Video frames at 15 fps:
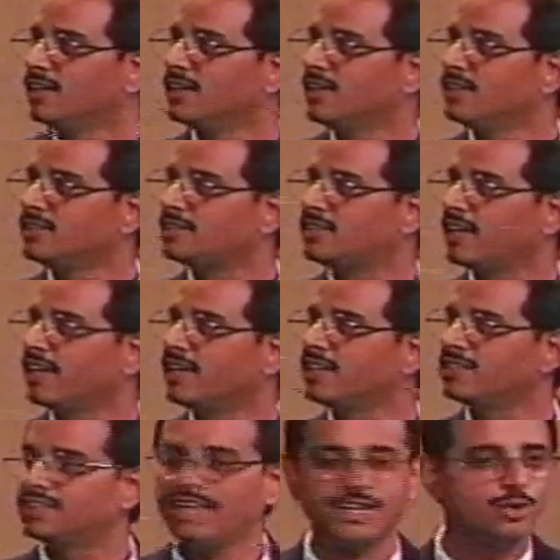
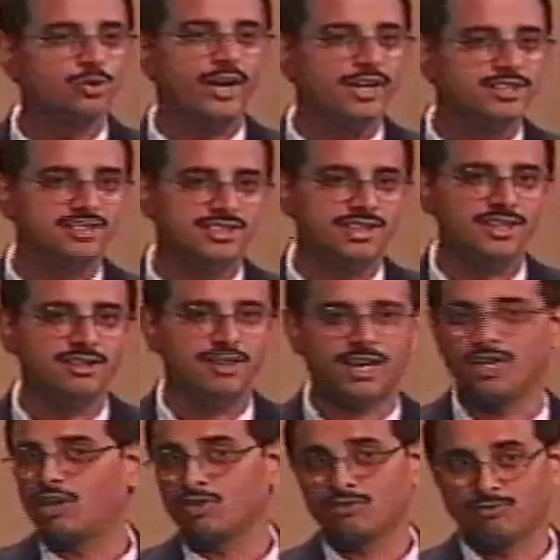Stringers that you can see
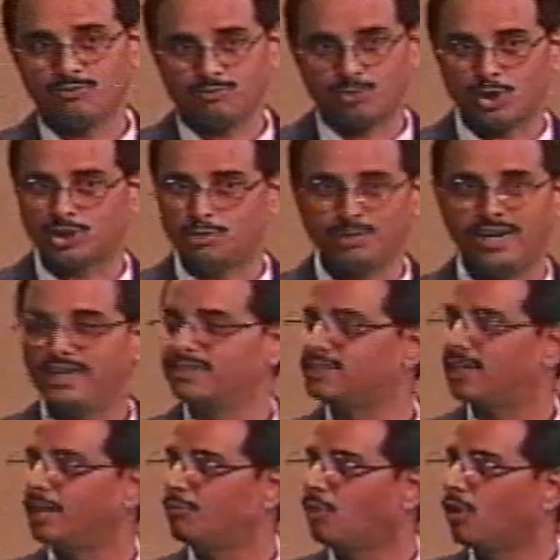along possibly
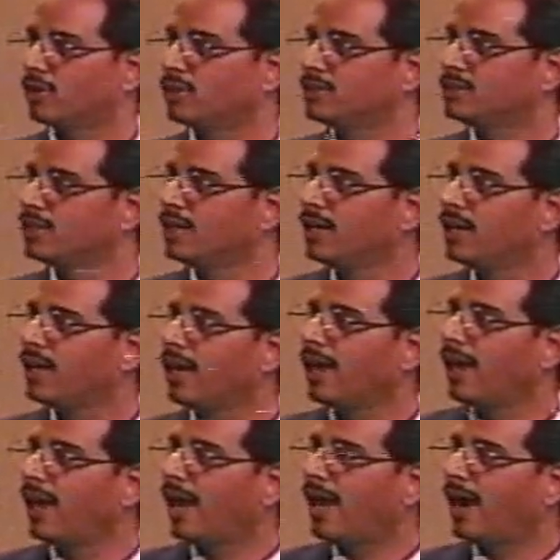STI borders.
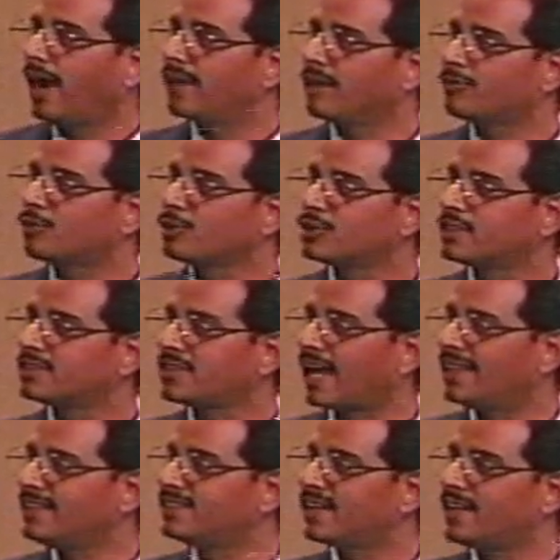And of course, the
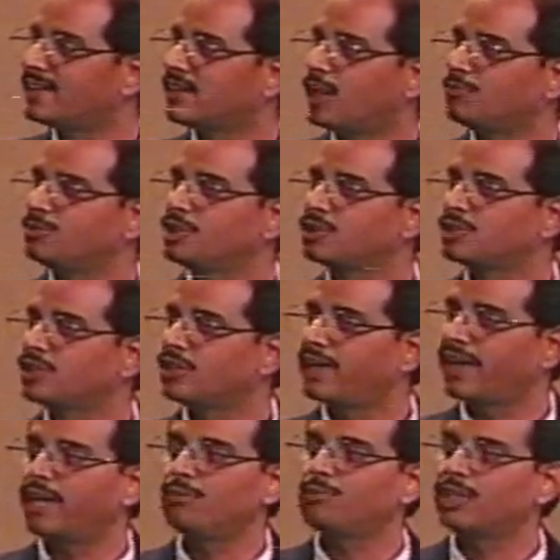salicide ruptures on
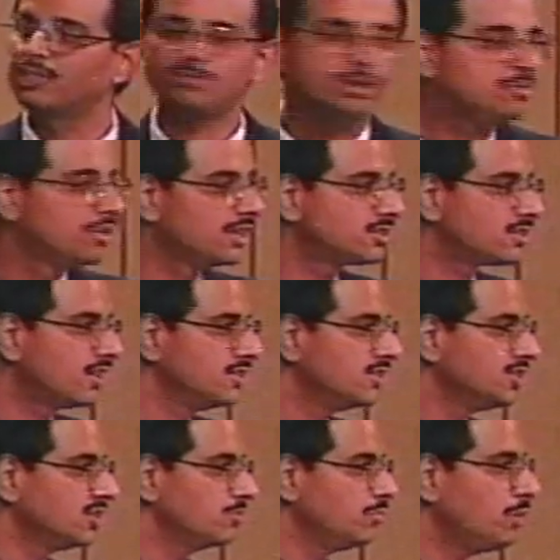the N plus P plus
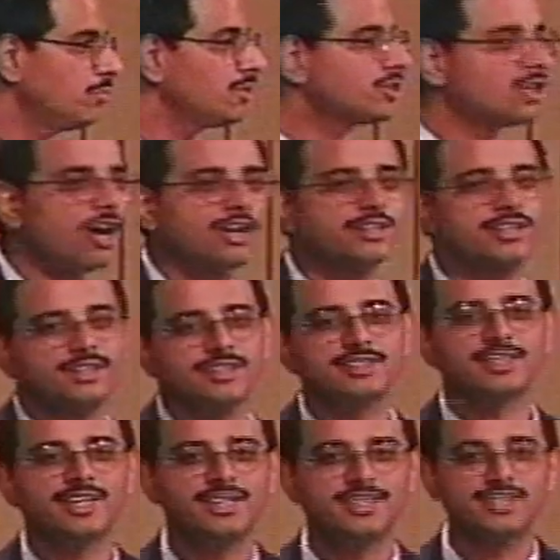transition. People thought that
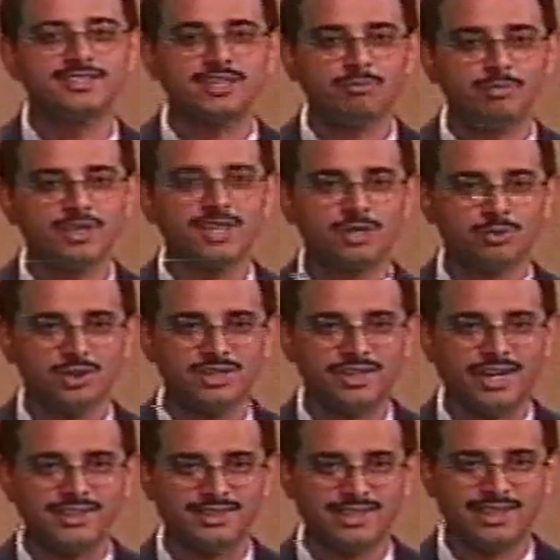this had disappeared with
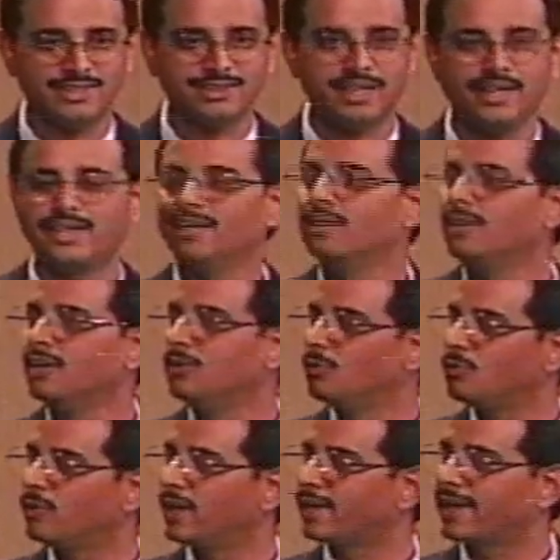trisilicide.
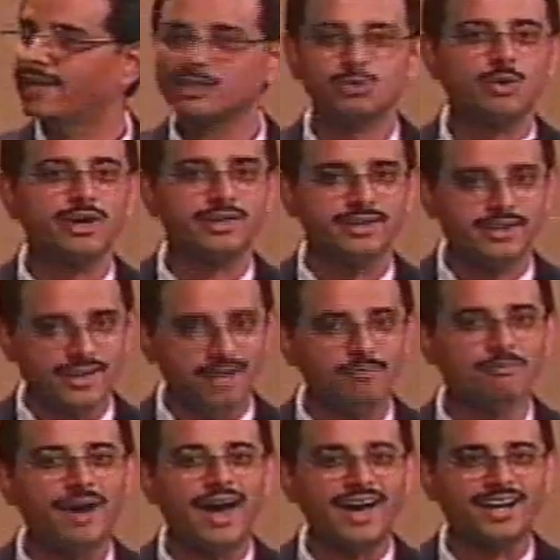Well, guess what? It
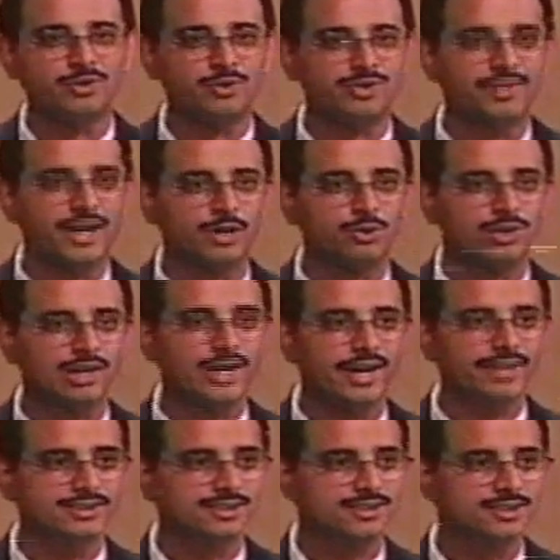came back with narrower lines.